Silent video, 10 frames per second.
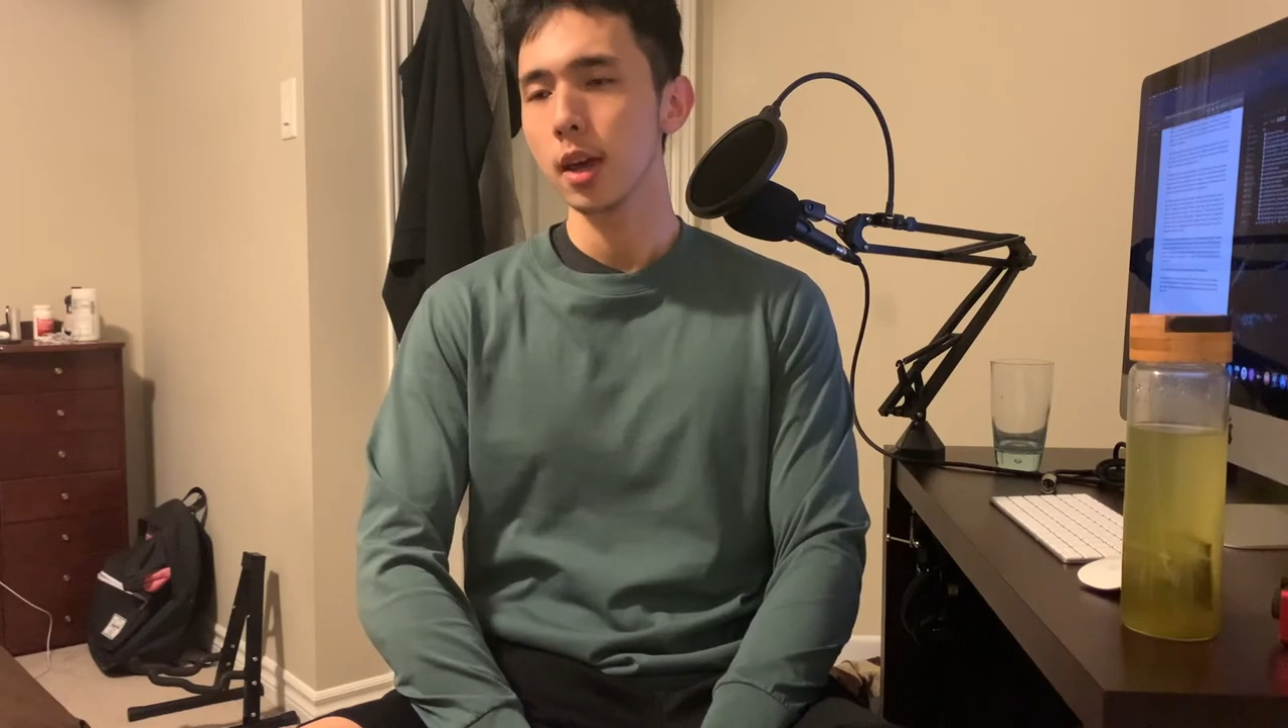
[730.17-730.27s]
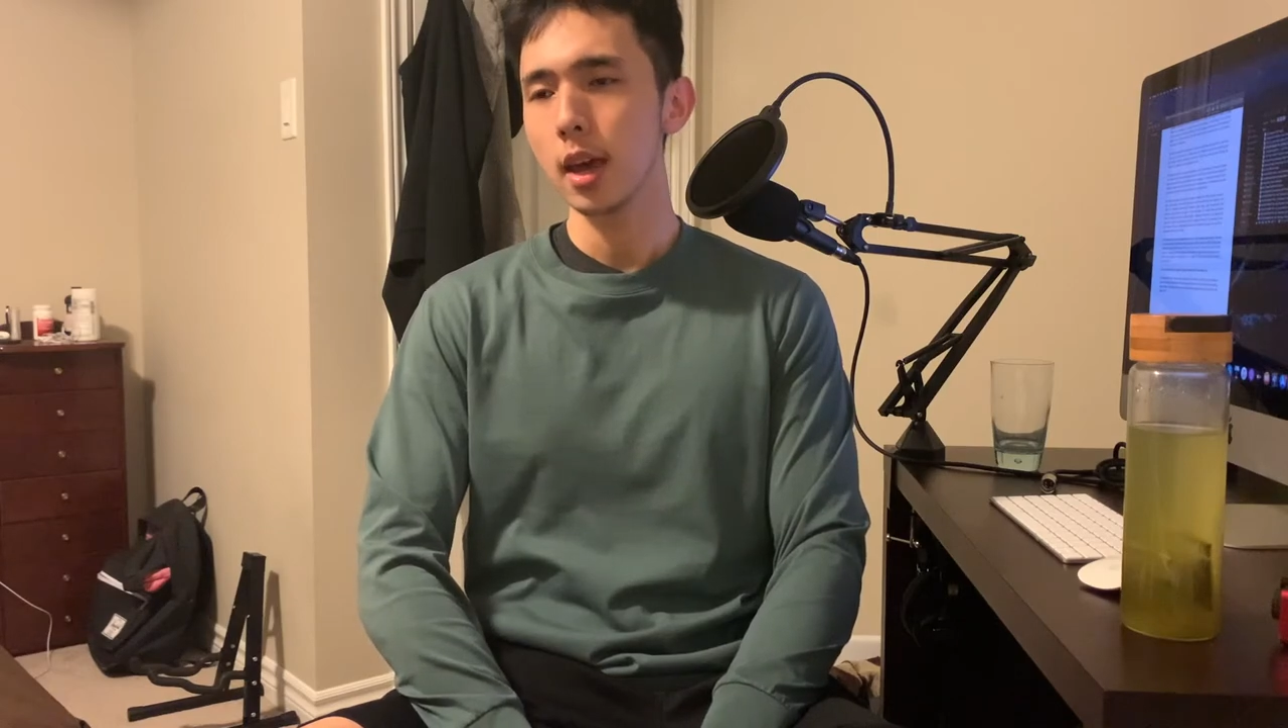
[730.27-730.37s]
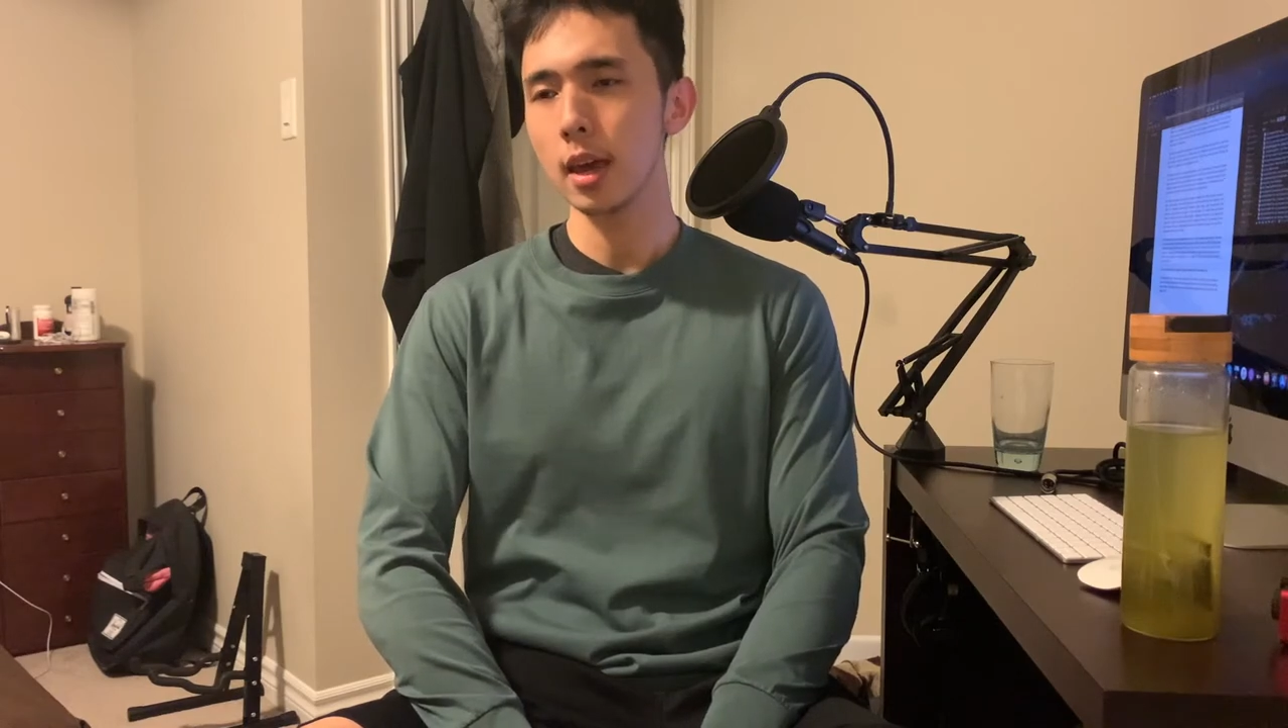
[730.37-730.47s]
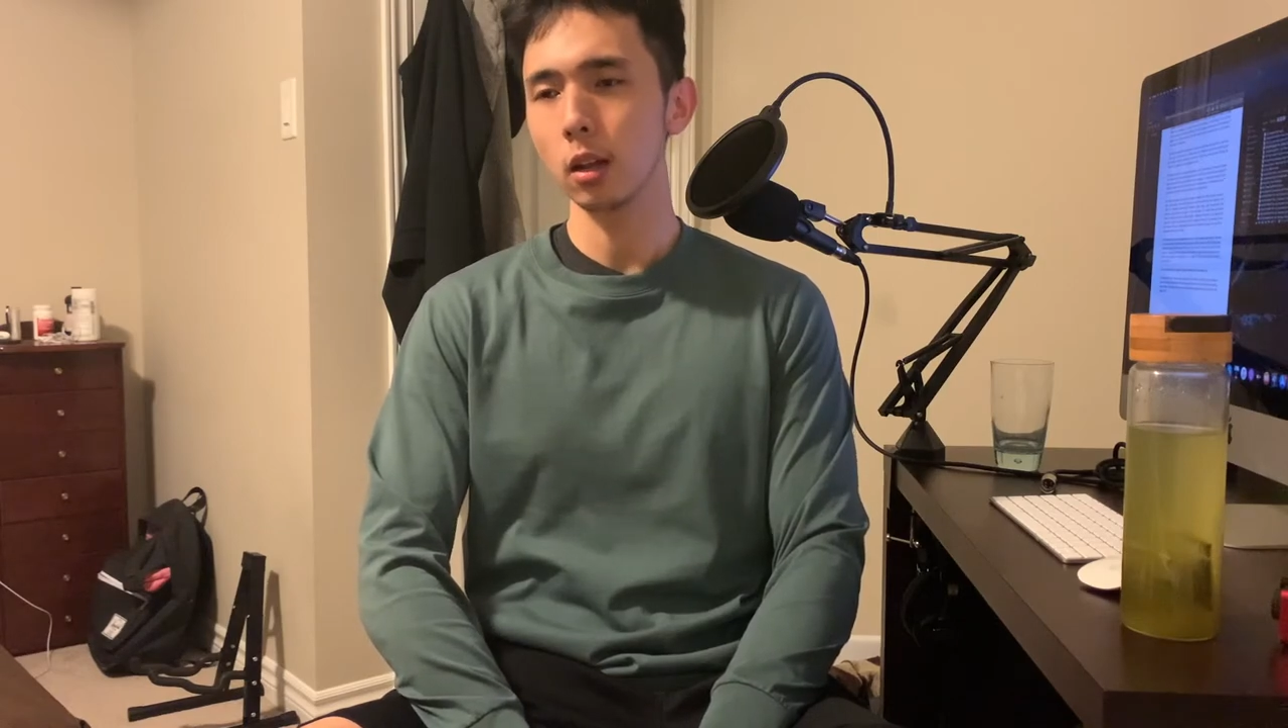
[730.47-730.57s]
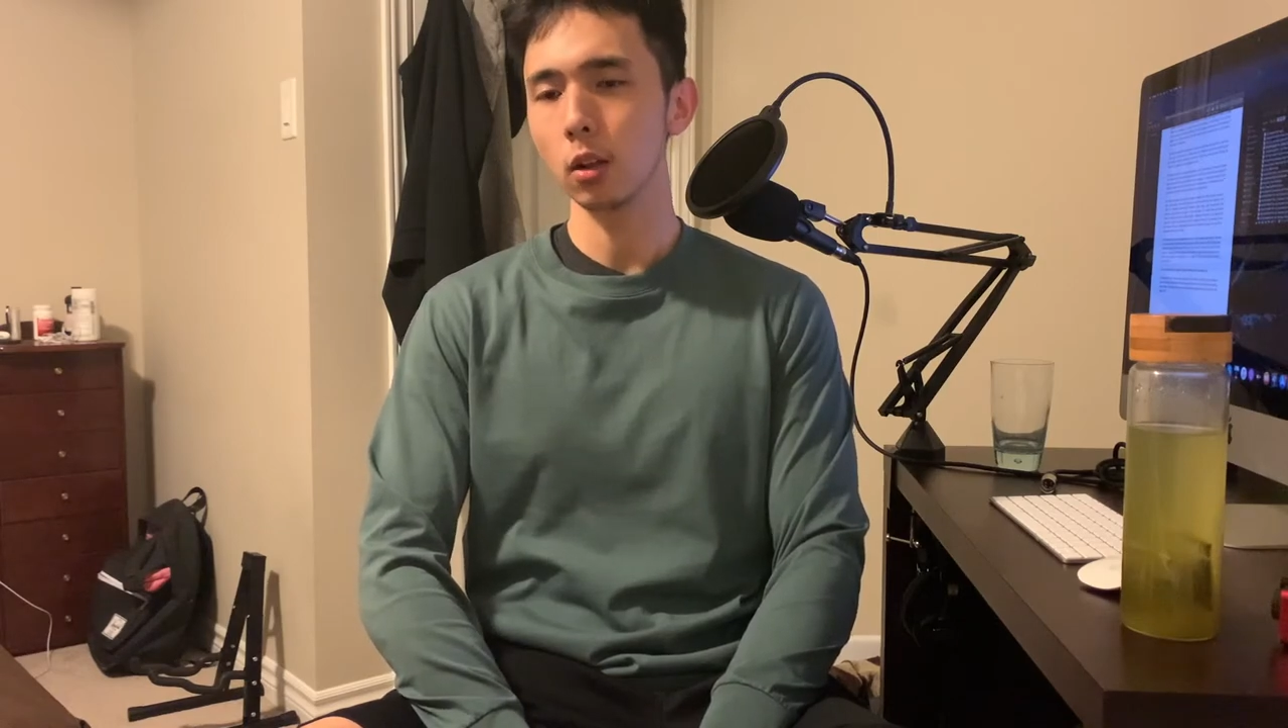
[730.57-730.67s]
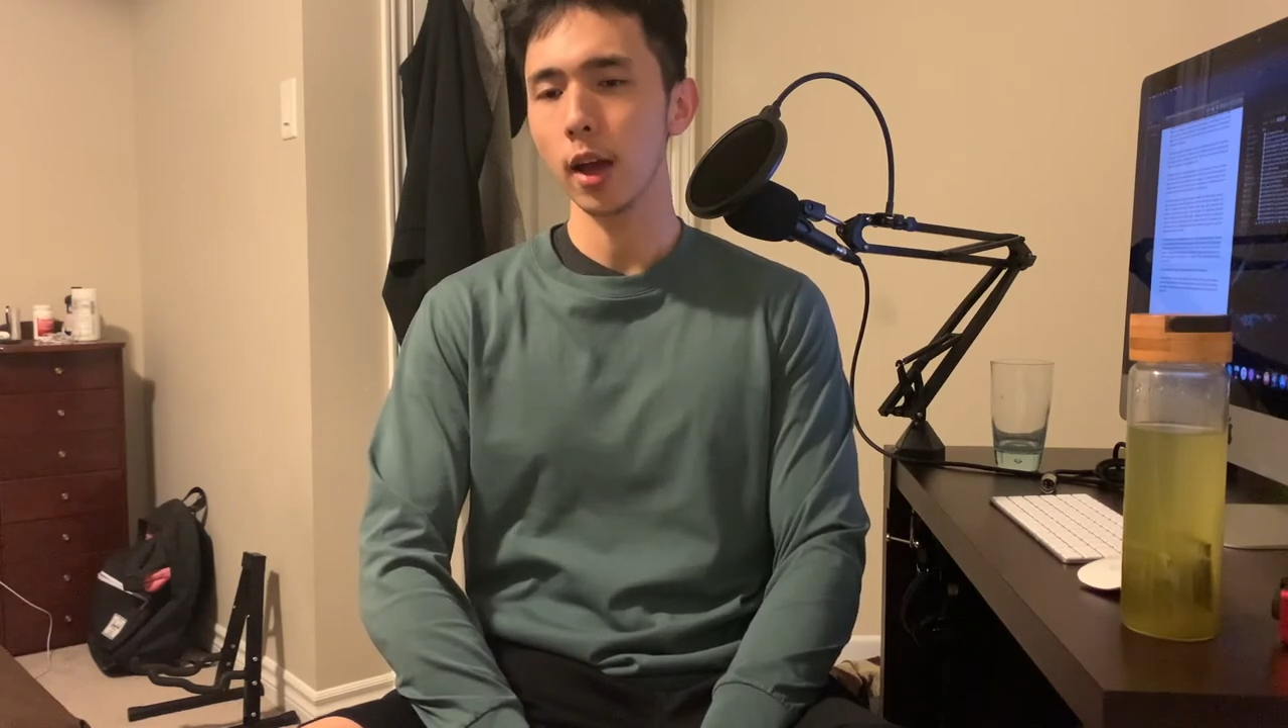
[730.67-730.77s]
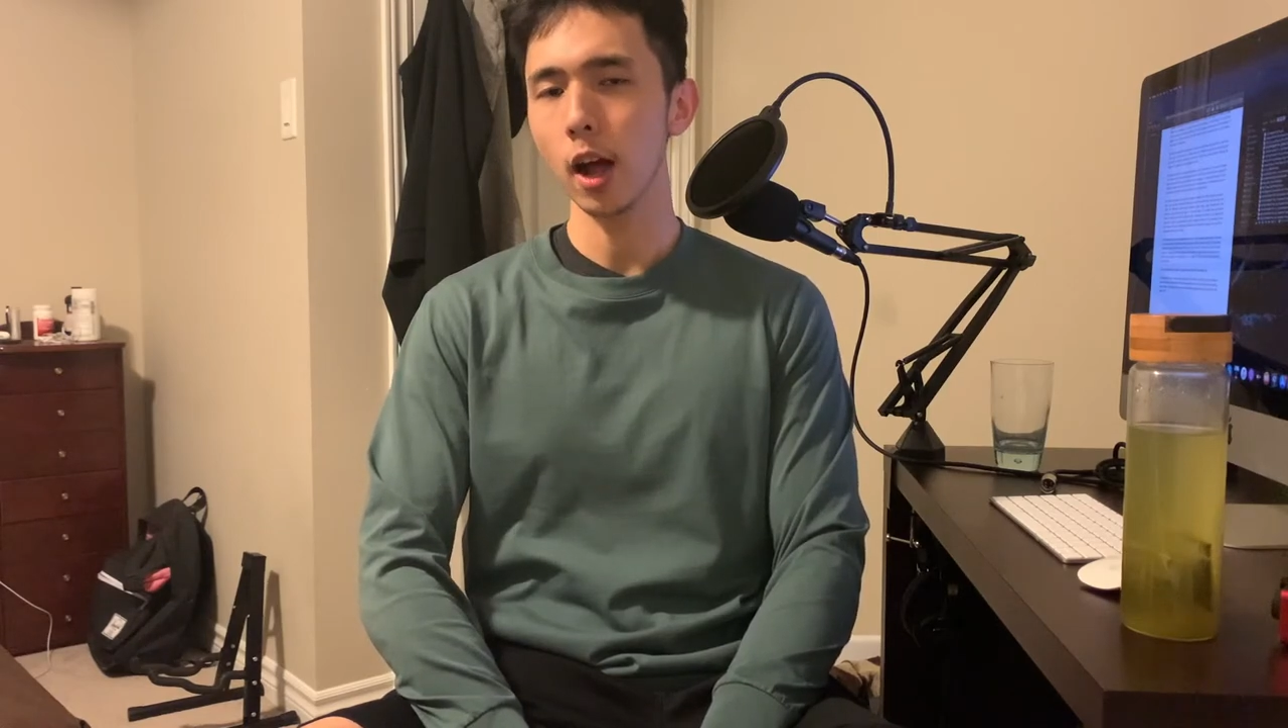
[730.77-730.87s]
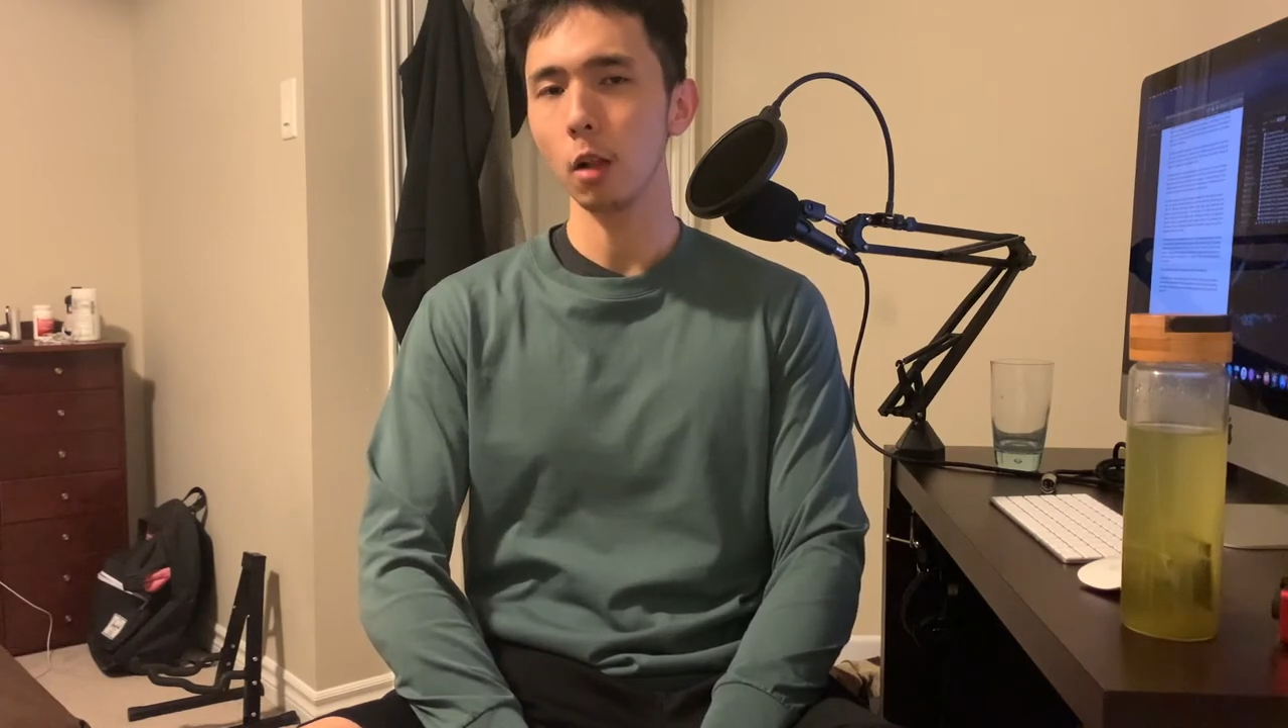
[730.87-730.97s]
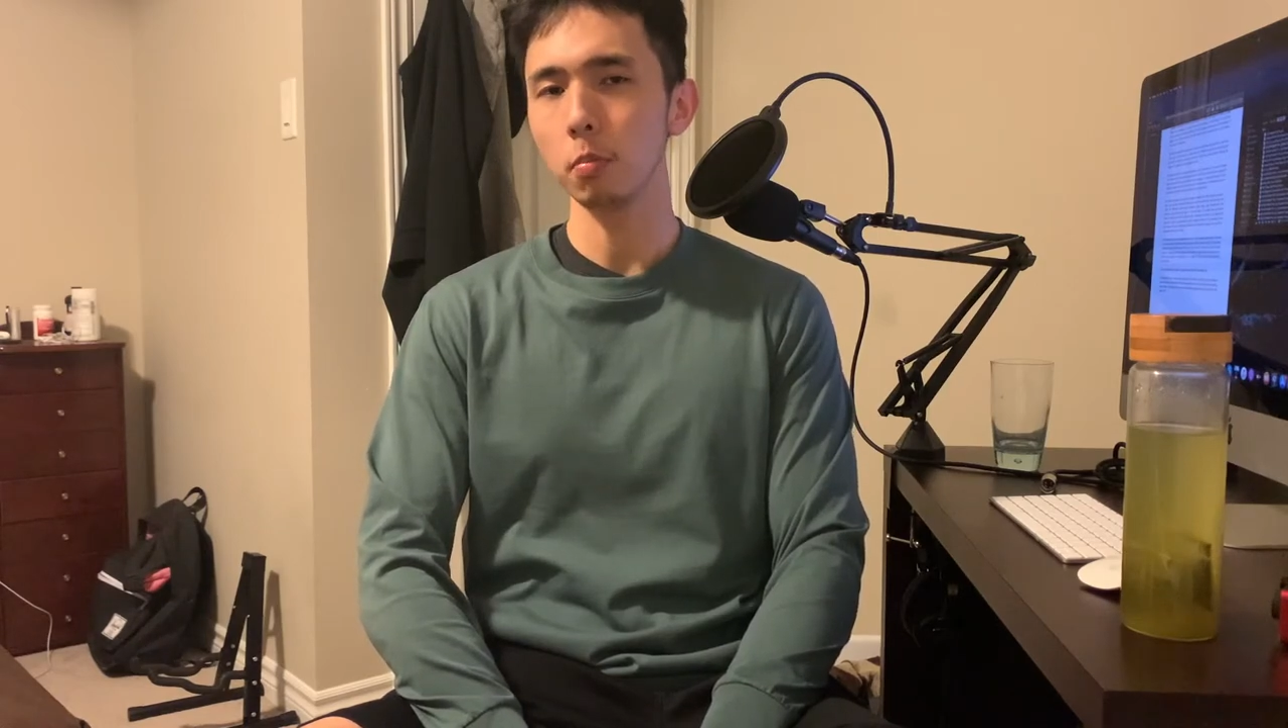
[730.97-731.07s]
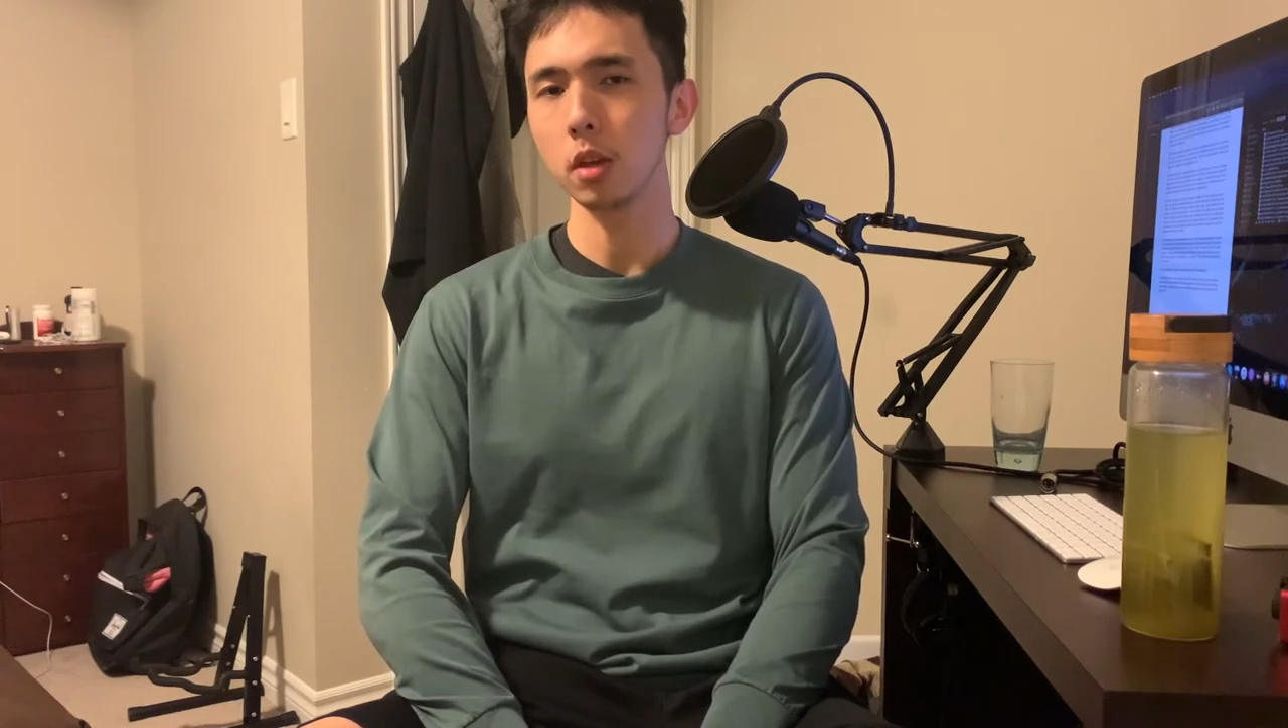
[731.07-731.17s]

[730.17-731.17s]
it'll help